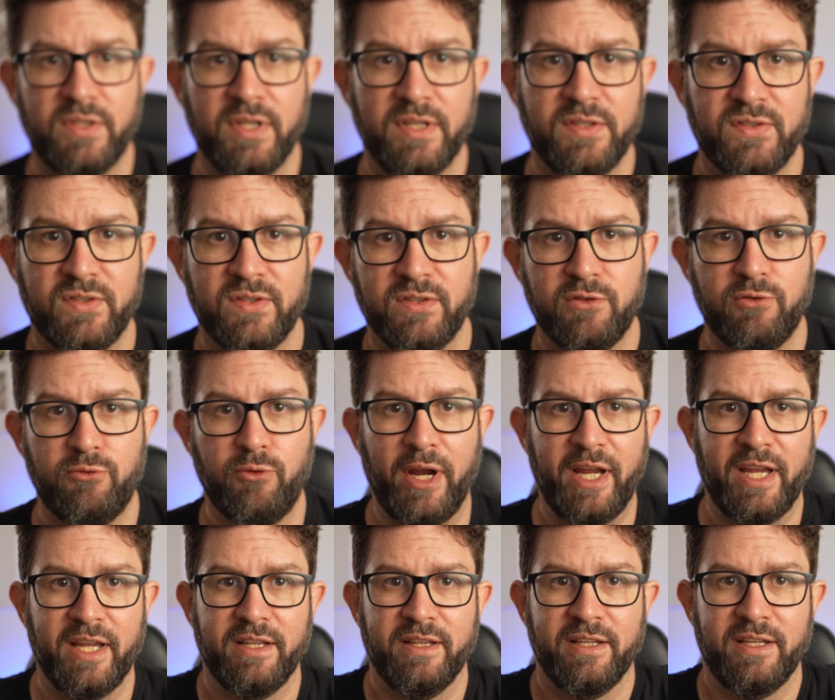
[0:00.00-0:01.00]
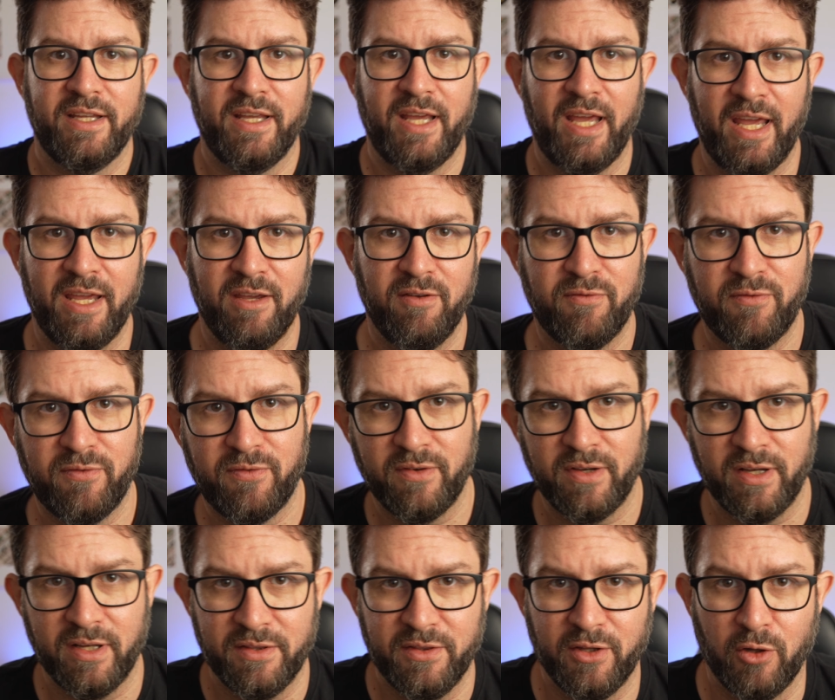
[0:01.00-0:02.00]
this Dragon Cave
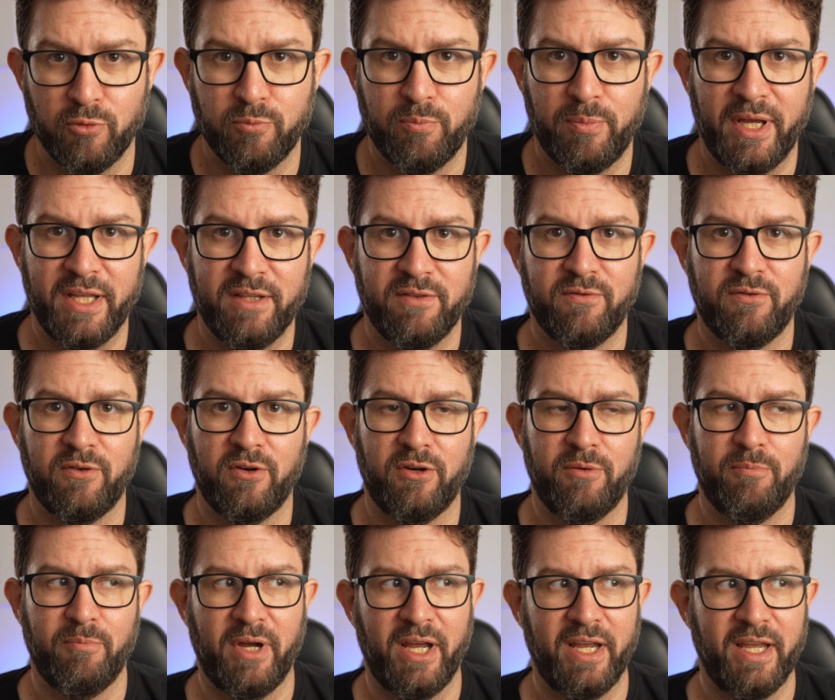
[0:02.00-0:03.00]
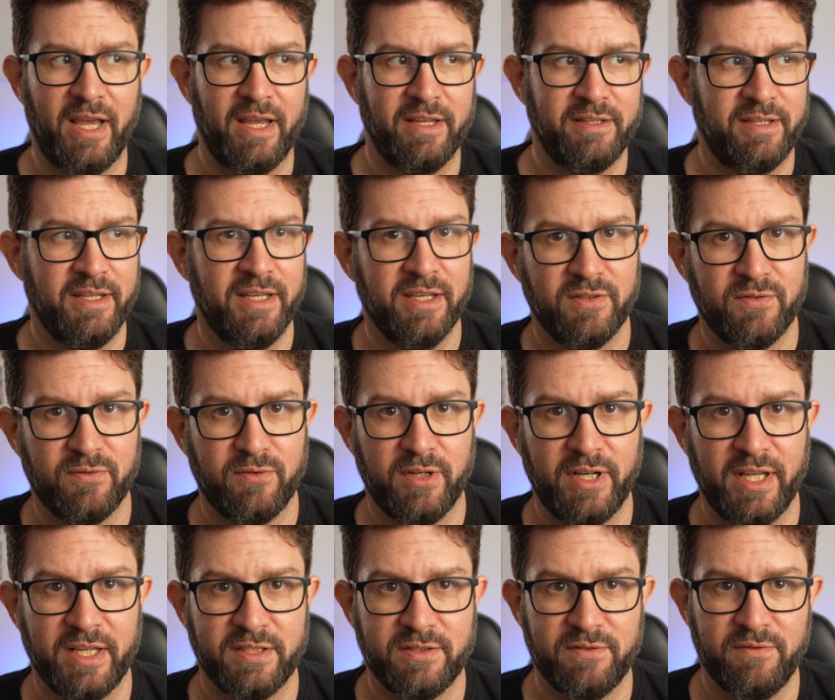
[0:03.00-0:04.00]
notepad for my ideas for
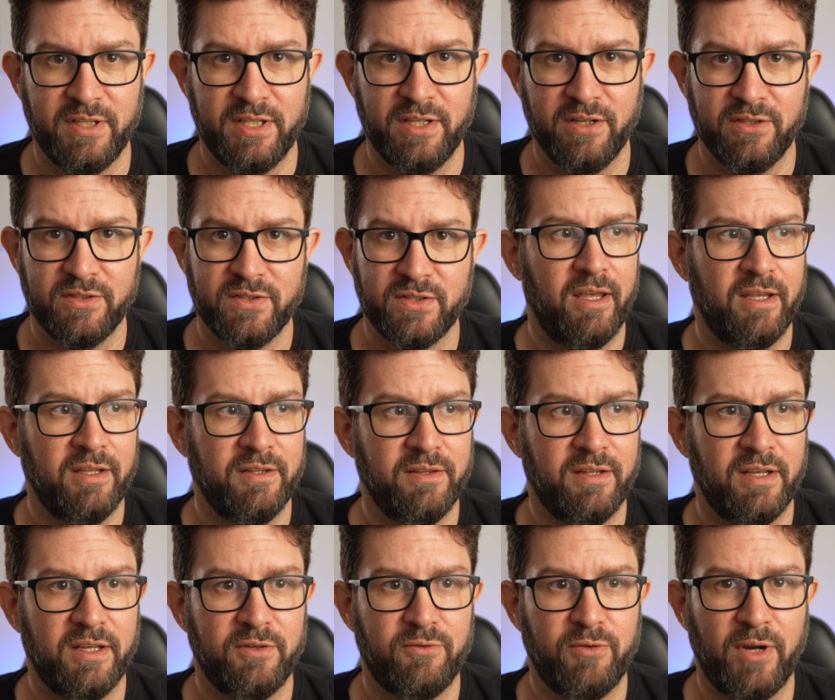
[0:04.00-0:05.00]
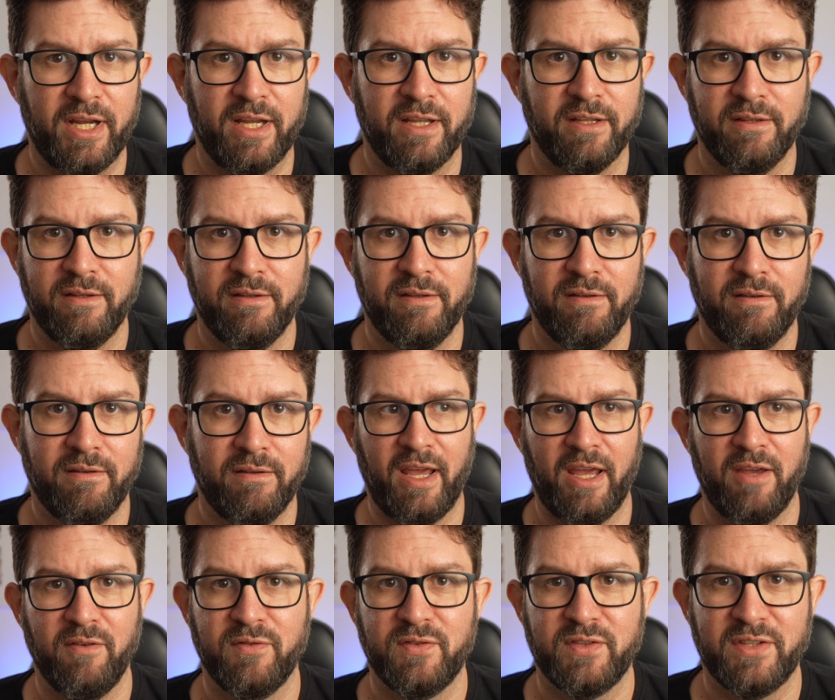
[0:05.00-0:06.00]
next videos in the Dragon
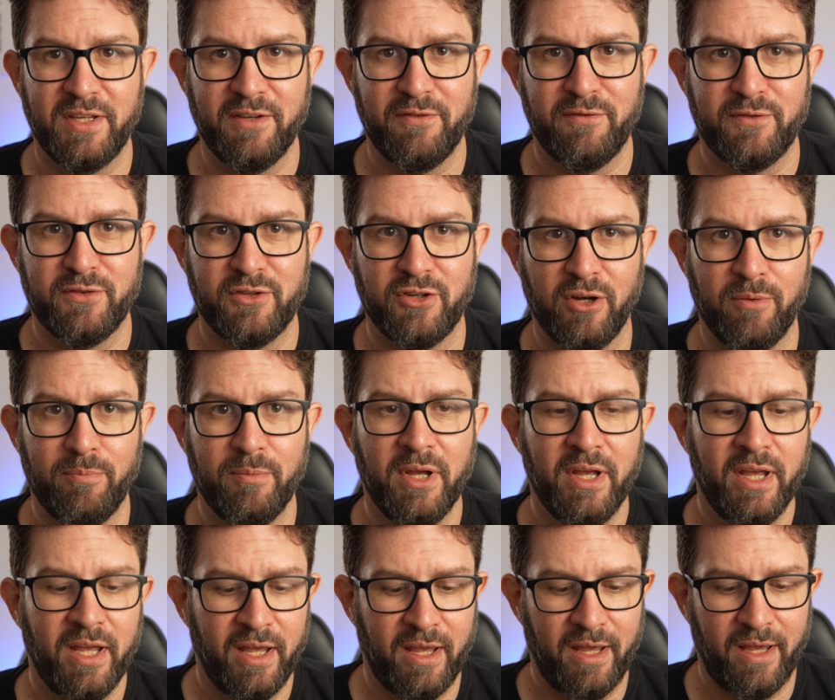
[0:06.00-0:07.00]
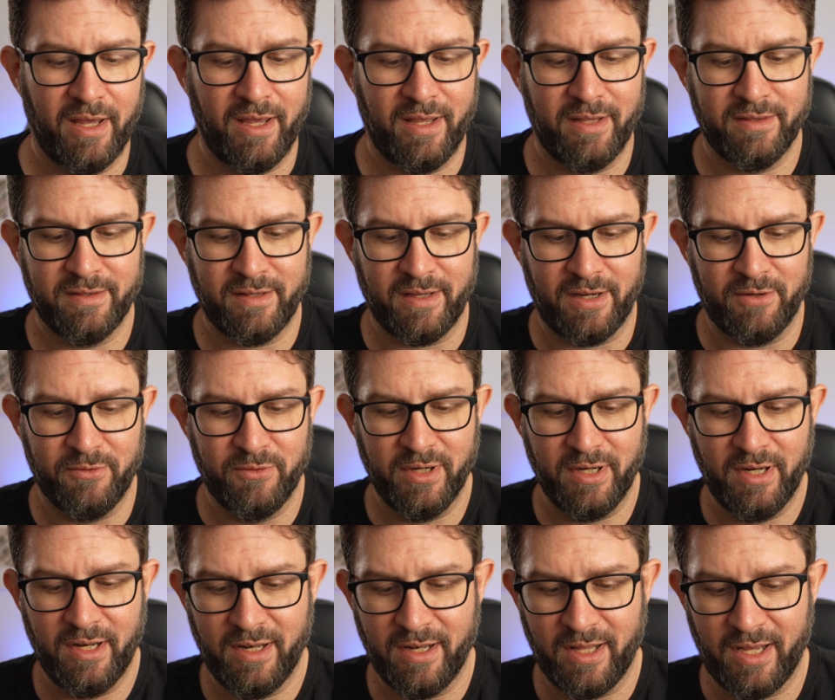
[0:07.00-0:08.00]
Cave's gift shop, and I
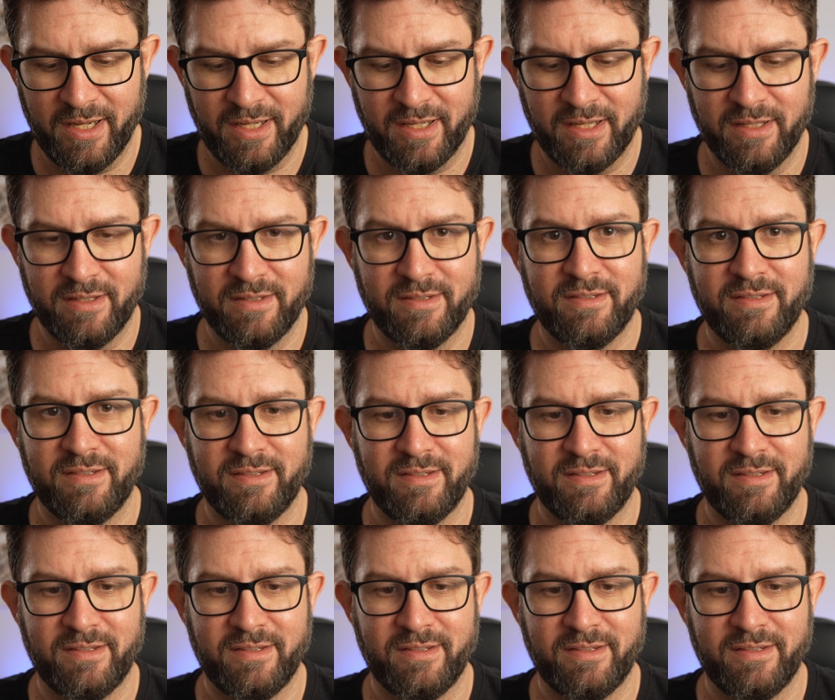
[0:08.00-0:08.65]
really like its